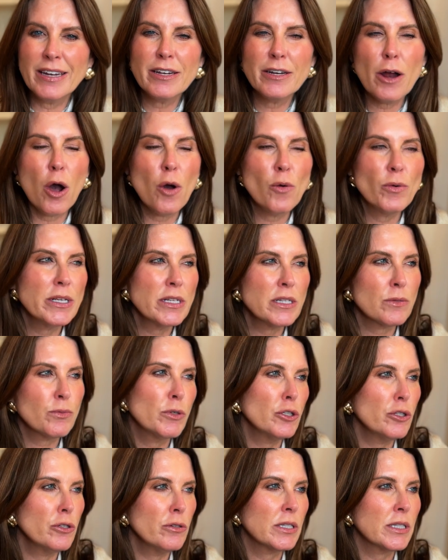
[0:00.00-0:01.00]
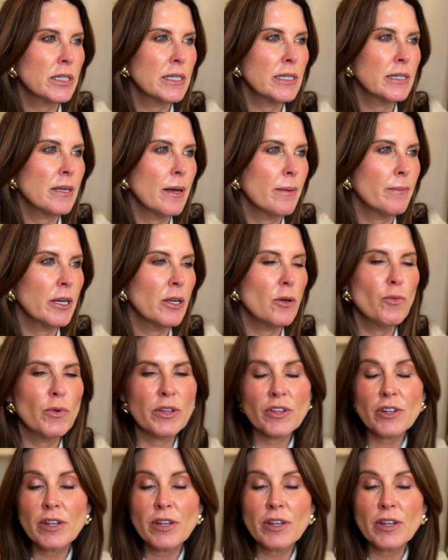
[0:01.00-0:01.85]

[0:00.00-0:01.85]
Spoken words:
It always, when you see somebody with